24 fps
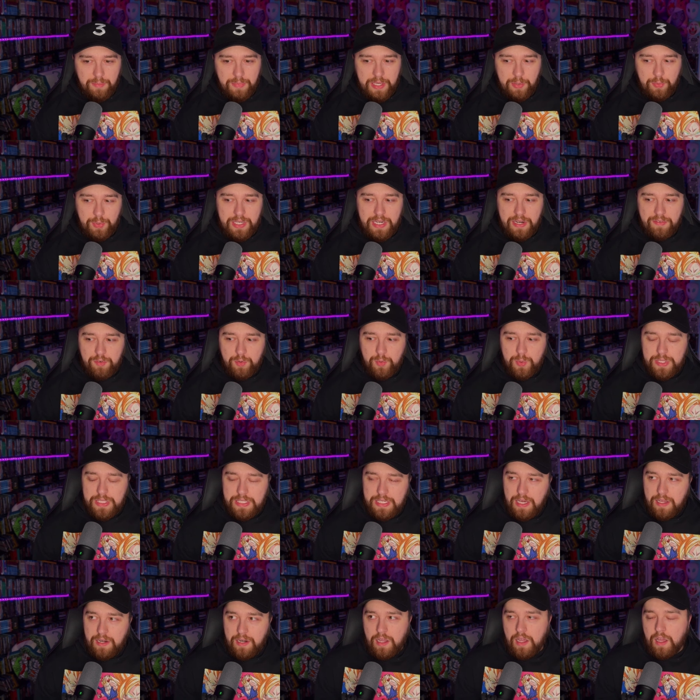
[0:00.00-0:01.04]
Like, we never really
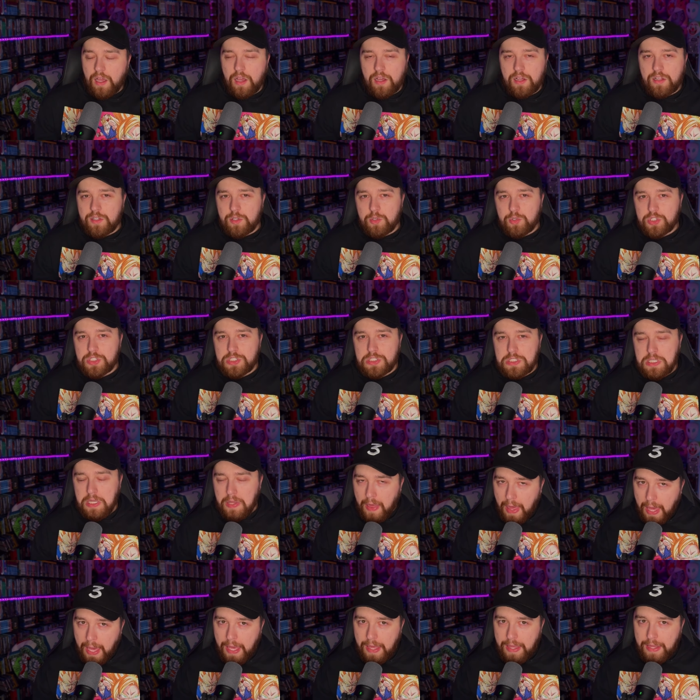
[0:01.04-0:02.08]
got a conclusion to
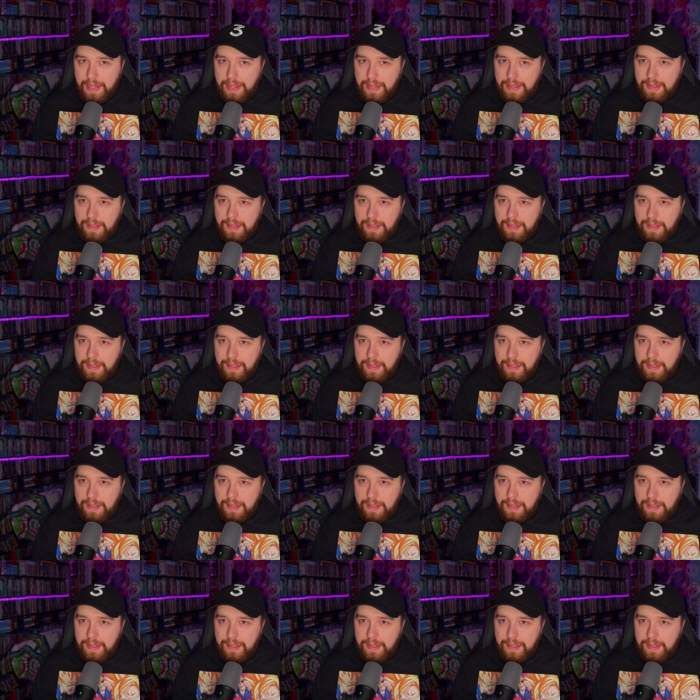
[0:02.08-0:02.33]
that,